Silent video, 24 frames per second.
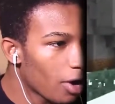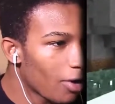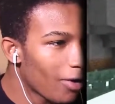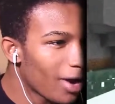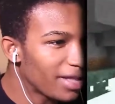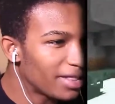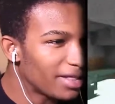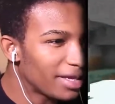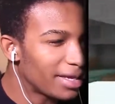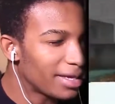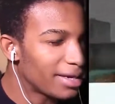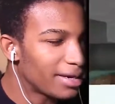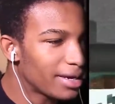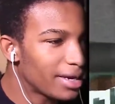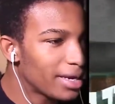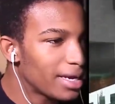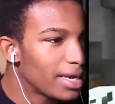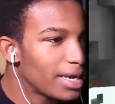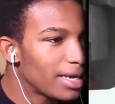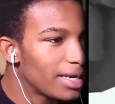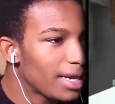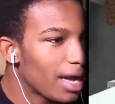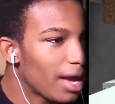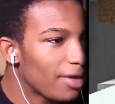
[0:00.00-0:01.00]
All right, then.
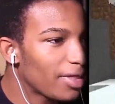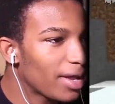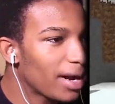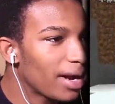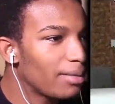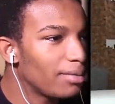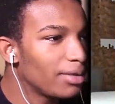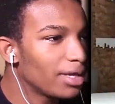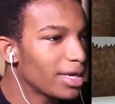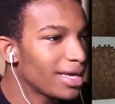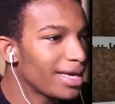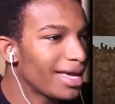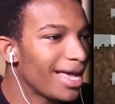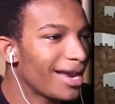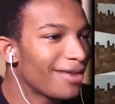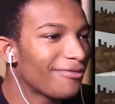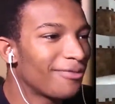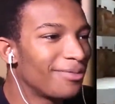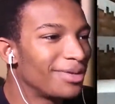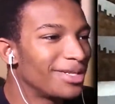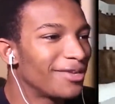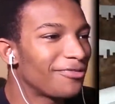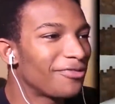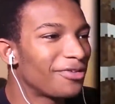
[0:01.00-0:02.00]
Now that I'm looking at it
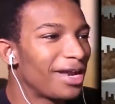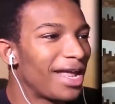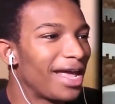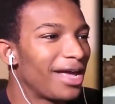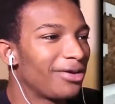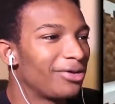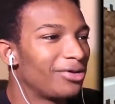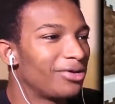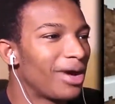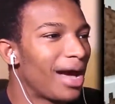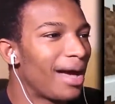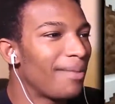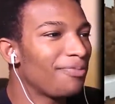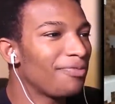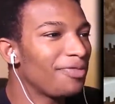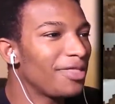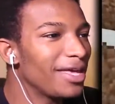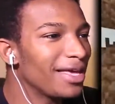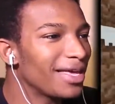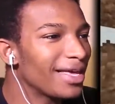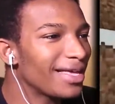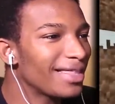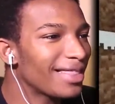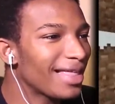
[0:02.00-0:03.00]
from a different angle, I'm
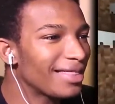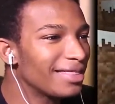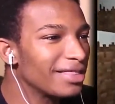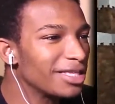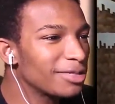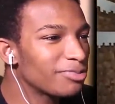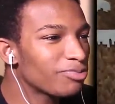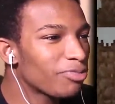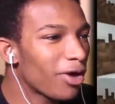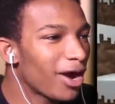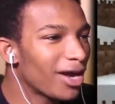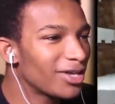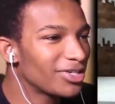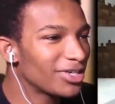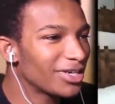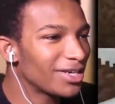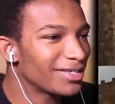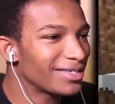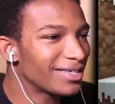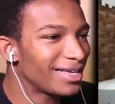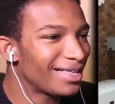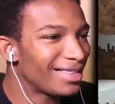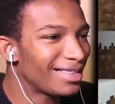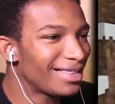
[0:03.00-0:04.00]
thinking that this
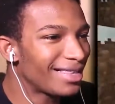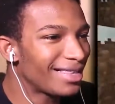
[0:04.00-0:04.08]
project is a